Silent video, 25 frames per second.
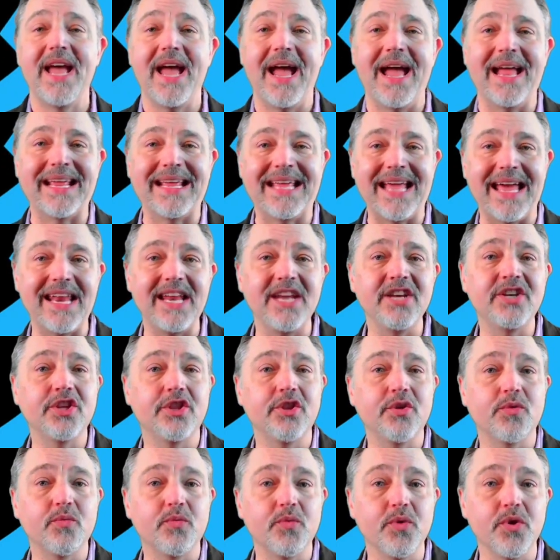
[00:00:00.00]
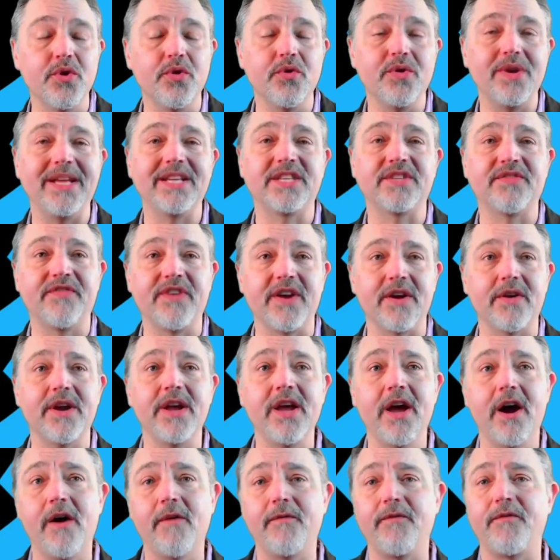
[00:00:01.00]
and getting to the root, it's very
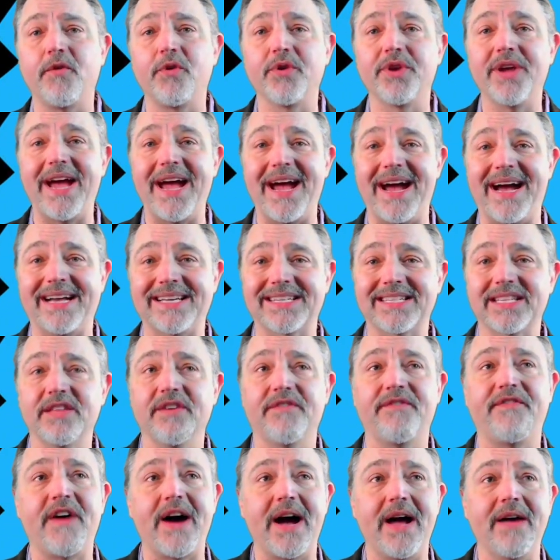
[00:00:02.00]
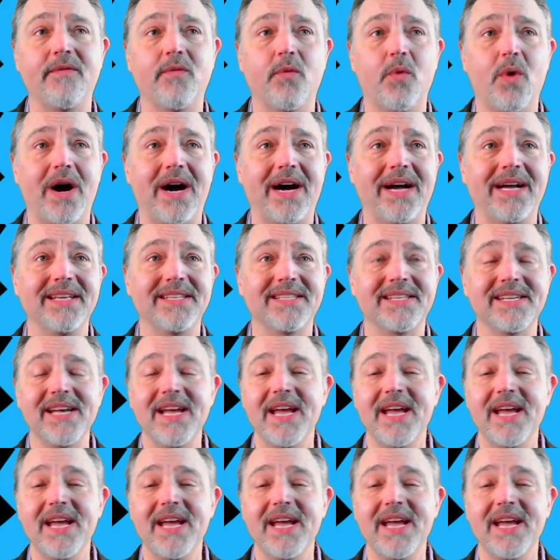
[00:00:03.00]
helpful to ask the 5 whys.